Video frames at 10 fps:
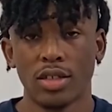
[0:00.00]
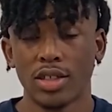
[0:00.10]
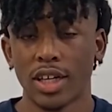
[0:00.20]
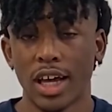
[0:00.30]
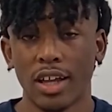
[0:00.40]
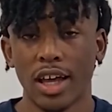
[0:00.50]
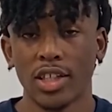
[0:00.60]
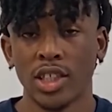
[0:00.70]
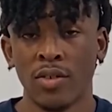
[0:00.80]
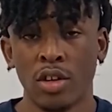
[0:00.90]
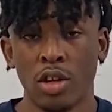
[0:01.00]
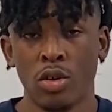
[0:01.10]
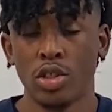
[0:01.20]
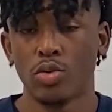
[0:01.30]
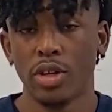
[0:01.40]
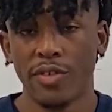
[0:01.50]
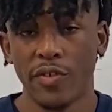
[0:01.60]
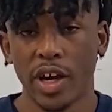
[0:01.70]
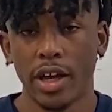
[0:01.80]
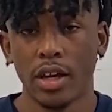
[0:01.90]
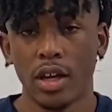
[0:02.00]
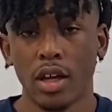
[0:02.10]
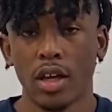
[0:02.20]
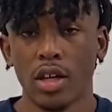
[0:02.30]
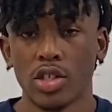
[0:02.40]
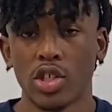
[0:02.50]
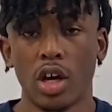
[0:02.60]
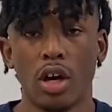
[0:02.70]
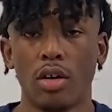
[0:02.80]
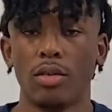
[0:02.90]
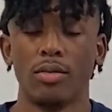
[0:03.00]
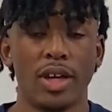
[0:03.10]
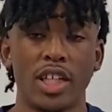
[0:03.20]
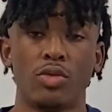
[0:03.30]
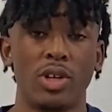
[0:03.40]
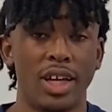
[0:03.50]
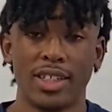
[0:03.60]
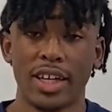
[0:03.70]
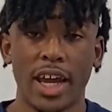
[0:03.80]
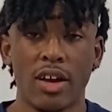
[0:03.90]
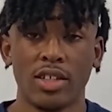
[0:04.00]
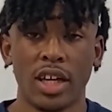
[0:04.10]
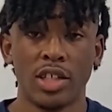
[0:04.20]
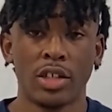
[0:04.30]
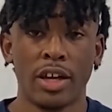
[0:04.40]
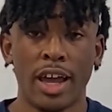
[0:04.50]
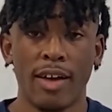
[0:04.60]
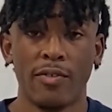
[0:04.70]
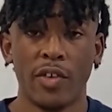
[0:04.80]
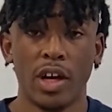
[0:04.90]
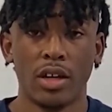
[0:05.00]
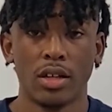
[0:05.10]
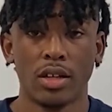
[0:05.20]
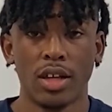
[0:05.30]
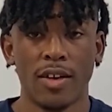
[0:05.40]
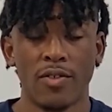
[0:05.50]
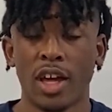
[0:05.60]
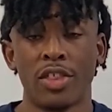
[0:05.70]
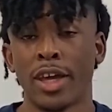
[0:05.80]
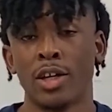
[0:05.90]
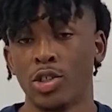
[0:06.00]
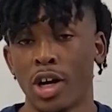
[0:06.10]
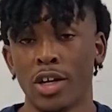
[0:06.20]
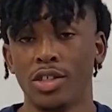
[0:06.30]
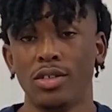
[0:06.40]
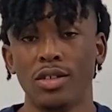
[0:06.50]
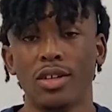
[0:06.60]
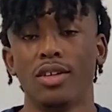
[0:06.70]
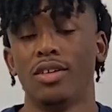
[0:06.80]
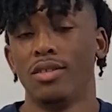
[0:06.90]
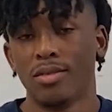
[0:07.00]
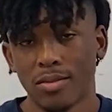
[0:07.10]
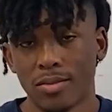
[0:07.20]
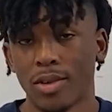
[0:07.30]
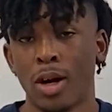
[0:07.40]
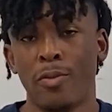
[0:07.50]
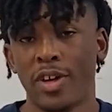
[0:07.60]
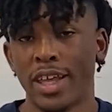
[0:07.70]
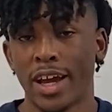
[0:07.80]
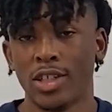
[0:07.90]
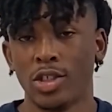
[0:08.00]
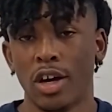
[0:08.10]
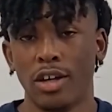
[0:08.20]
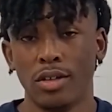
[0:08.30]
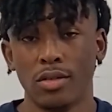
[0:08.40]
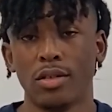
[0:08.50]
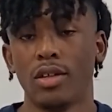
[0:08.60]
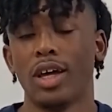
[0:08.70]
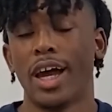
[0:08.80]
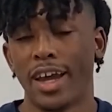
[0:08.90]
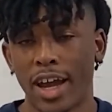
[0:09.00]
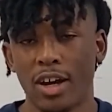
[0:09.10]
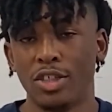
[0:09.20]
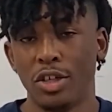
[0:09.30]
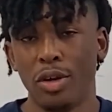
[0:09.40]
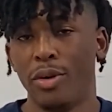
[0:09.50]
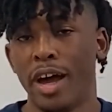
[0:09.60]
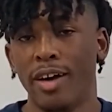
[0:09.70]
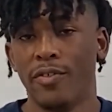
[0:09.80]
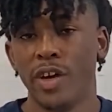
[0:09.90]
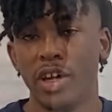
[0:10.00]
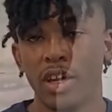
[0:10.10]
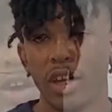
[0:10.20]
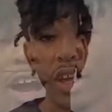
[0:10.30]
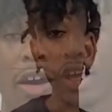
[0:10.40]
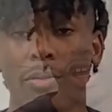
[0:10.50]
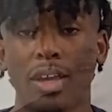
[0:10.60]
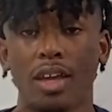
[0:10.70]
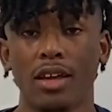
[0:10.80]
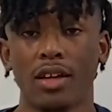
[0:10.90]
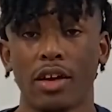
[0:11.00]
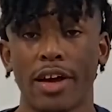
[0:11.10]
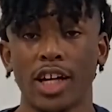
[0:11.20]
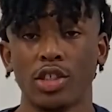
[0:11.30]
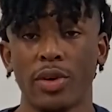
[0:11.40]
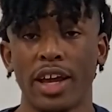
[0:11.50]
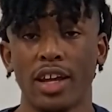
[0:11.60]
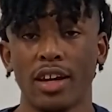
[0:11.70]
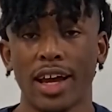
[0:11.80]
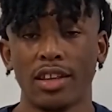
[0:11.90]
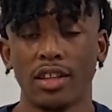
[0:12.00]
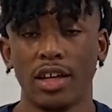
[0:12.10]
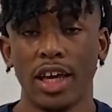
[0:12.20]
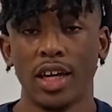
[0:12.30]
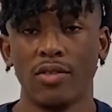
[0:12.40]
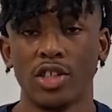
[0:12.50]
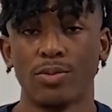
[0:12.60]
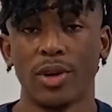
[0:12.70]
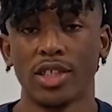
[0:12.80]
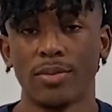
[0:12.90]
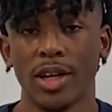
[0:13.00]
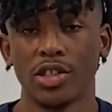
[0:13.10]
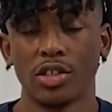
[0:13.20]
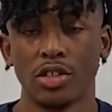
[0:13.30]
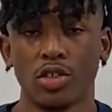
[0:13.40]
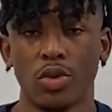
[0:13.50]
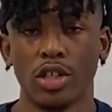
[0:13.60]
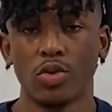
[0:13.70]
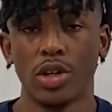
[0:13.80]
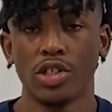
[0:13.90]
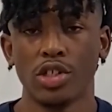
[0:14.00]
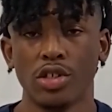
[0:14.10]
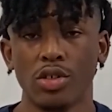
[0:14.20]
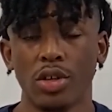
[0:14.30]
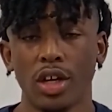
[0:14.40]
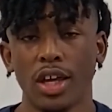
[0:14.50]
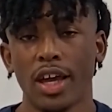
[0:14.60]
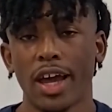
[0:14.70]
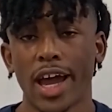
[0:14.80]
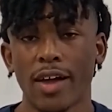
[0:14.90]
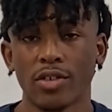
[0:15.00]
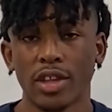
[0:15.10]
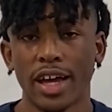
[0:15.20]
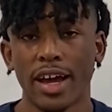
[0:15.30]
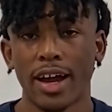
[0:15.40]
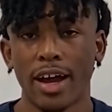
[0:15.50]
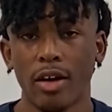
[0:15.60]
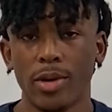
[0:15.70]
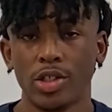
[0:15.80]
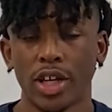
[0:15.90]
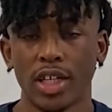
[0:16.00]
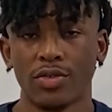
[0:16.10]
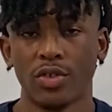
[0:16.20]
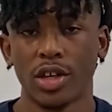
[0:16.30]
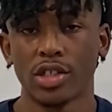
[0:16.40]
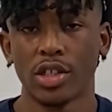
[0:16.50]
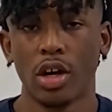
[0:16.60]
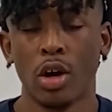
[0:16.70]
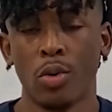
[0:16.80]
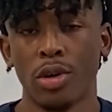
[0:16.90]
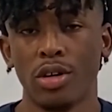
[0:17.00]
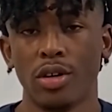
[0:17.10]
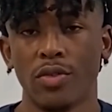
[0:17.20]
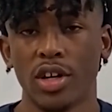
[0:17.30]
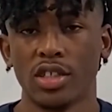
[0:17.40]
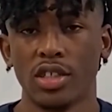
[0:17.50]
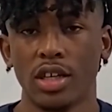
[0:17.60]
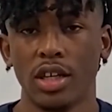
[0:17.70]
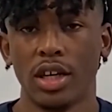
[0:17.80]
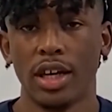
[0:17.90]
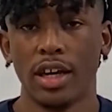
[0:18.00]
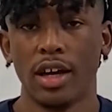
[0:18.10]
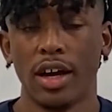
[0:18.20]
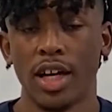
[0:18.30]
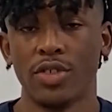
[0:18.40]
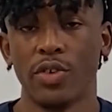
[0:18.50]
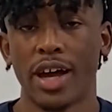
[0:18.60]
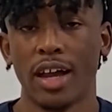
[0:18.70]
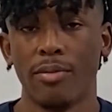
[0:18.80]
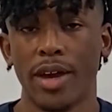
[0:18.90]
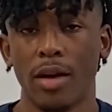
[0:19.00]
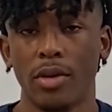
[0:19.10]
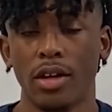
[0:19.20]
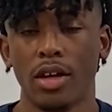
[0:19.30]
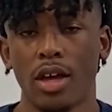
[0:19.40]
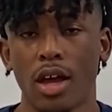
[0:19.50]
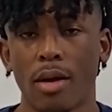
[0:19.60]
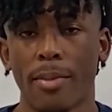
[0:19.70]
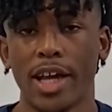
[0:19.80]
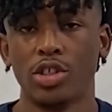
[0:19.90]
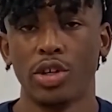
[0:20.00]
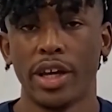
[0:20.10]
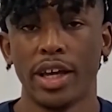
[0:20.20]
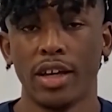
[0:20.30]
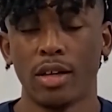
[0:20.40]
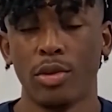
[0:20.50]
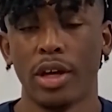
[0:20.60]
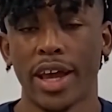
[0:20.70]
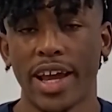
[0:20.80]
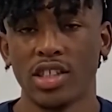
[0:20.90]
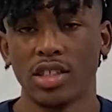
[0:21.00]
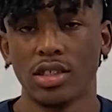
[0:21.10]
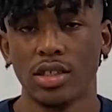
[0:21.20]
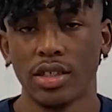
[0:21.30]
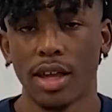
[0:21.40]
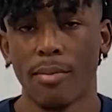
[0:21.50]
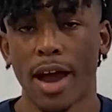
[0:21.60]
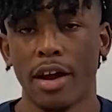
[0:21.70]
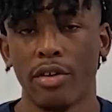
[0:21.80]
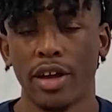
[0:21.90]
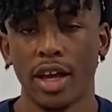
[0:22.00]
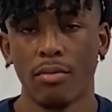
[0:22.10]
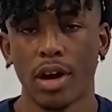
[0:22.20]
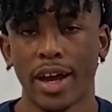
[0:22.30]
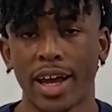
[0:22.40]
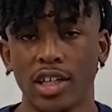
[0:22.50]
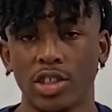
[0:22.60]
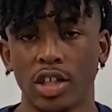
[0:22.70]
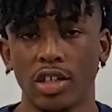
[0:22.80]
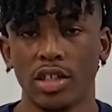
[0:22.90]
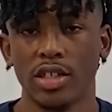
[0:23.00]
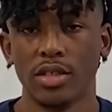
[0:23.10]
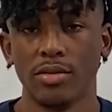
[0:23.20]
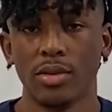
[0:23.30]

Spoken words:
It's got a lot of stuff to do. It's really fun. So it's a guarantee that you're going to have fun. If nothing else draws you, hopefully that can draw you. I guarantee you will have fun. I'll be graduated at the end of this spring semester of 2022. After that, I'll be transferring to Oakwood University in Huntsville, Alabama, majoring in communications and minoring in broadcast journalism.